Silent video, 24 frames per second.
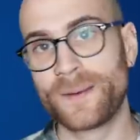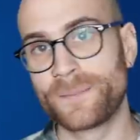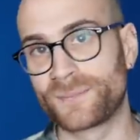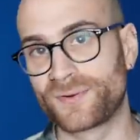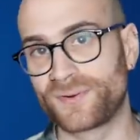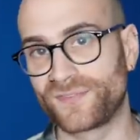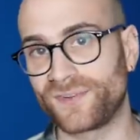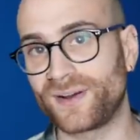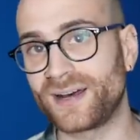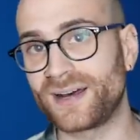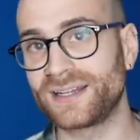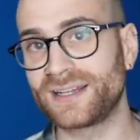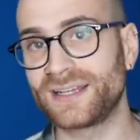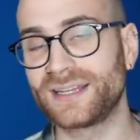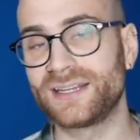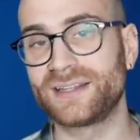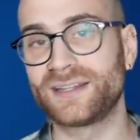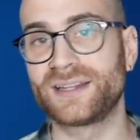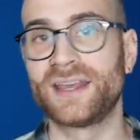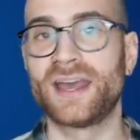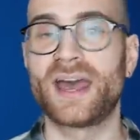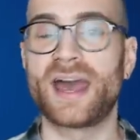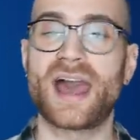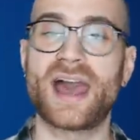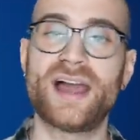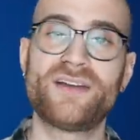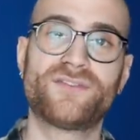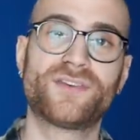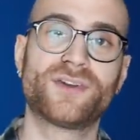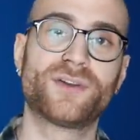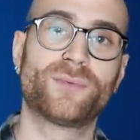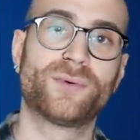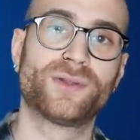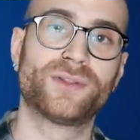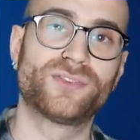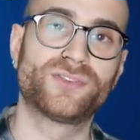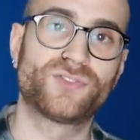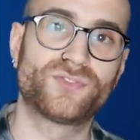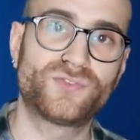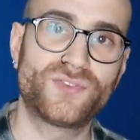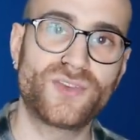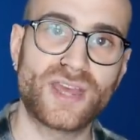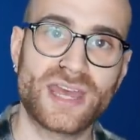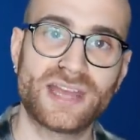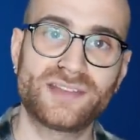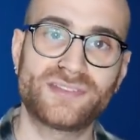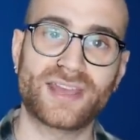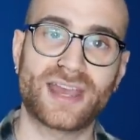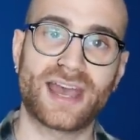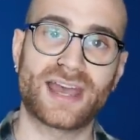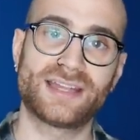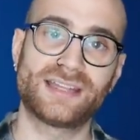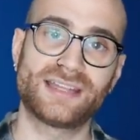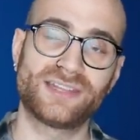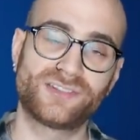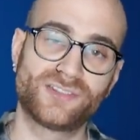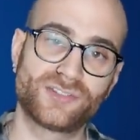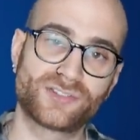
Provided everyone's fit, and this